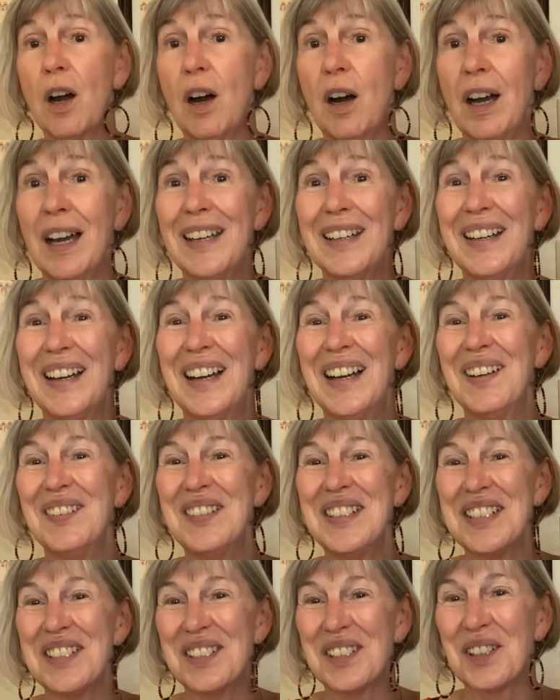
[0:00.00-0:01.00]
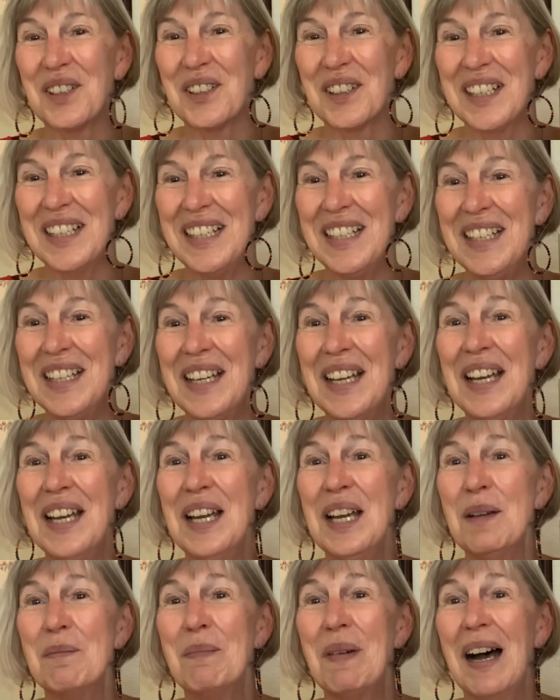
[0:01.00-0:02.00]
on Disagree
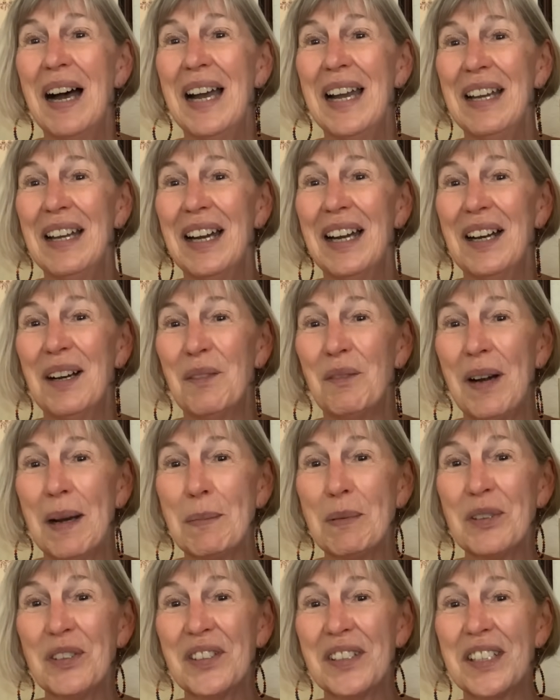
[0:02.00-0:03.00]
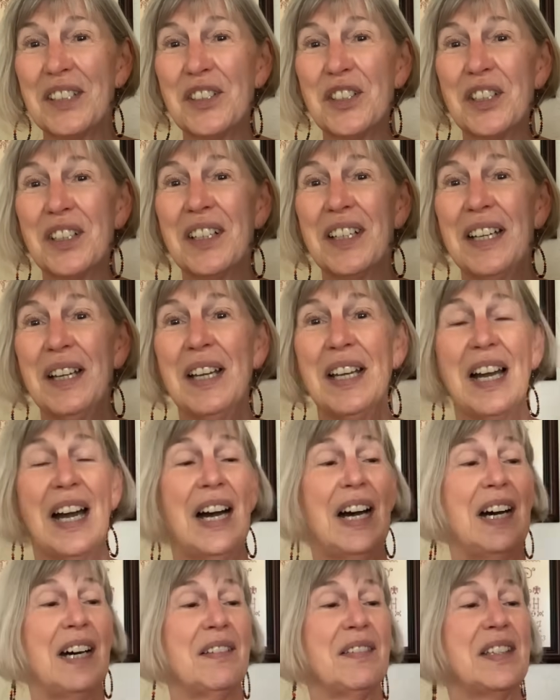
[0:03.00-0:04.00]
by Rebel Stitcher.
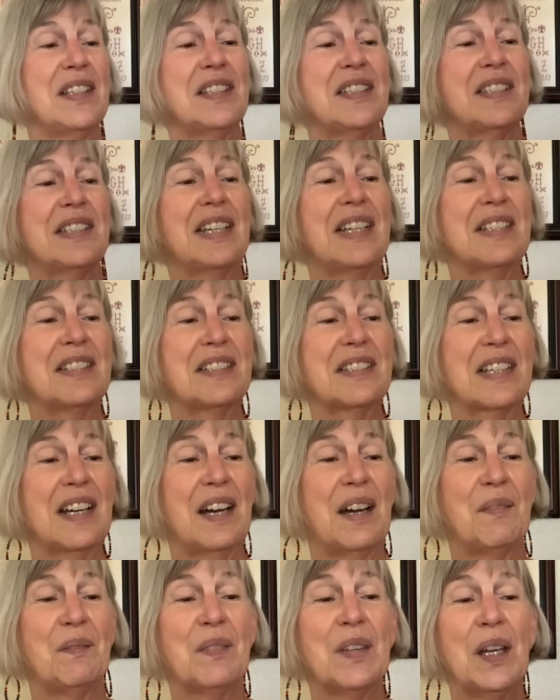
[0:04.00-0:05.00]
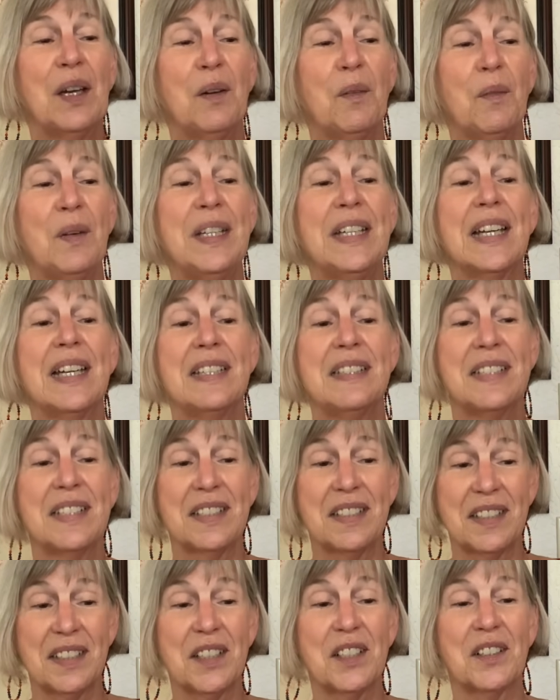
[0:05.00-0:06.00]
This says, we can
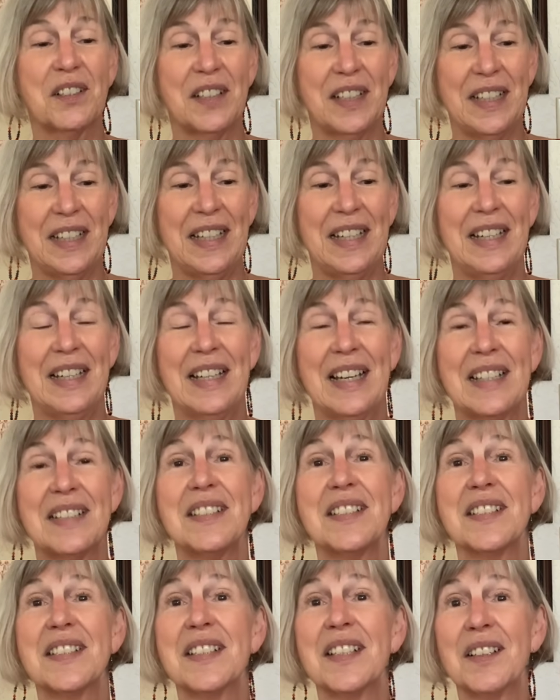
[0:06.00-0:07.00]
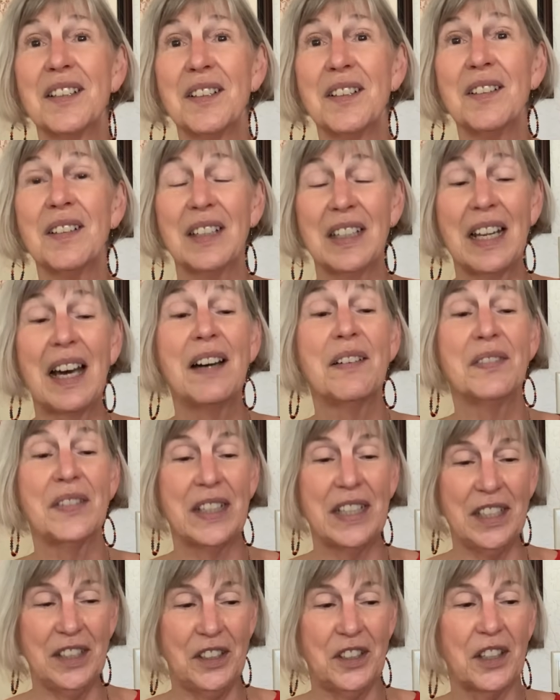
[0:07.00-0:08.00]
disagree and still love
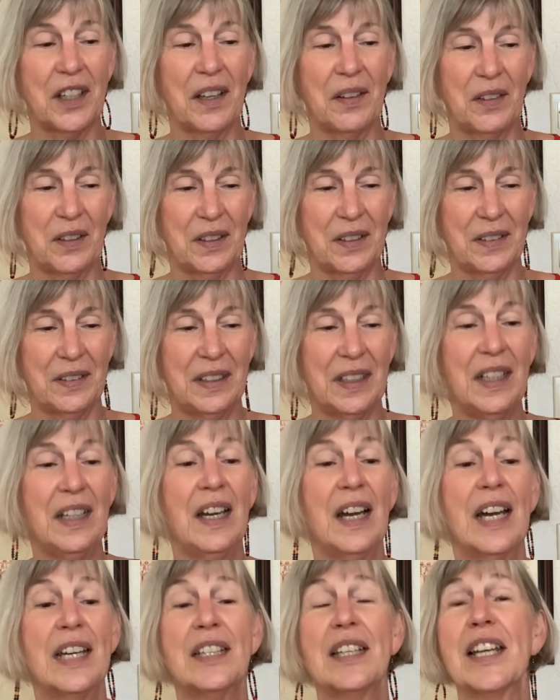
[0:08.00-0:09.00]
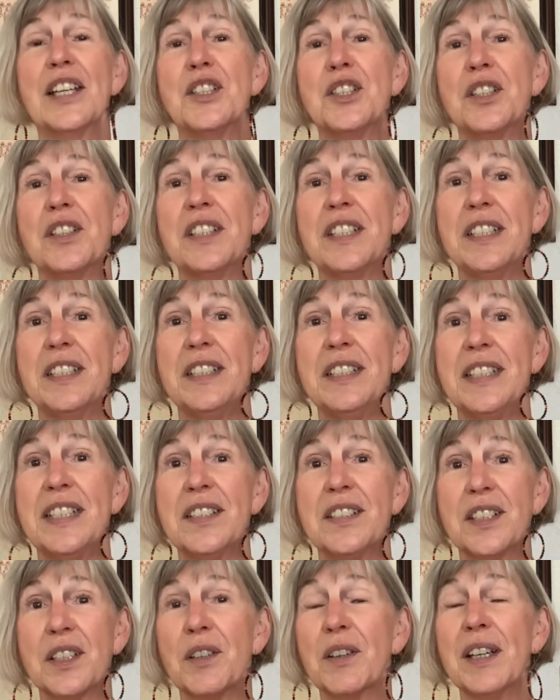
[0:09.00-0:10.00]
each other unless your
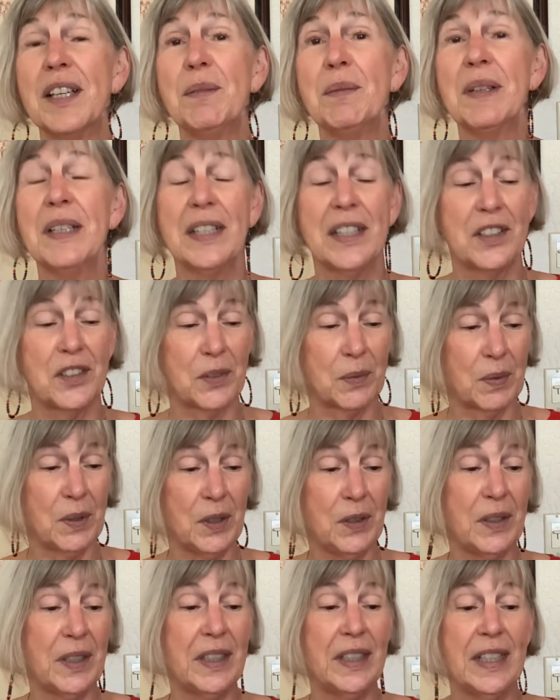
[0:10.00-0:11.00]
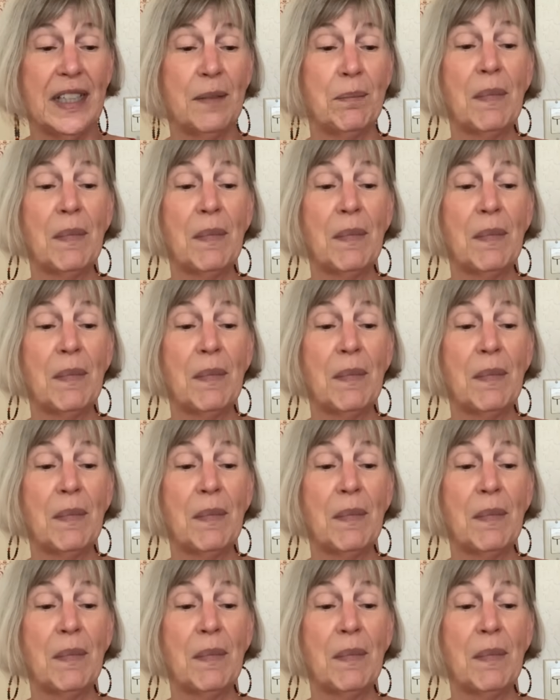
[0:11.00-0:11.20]
disagreement is rooted in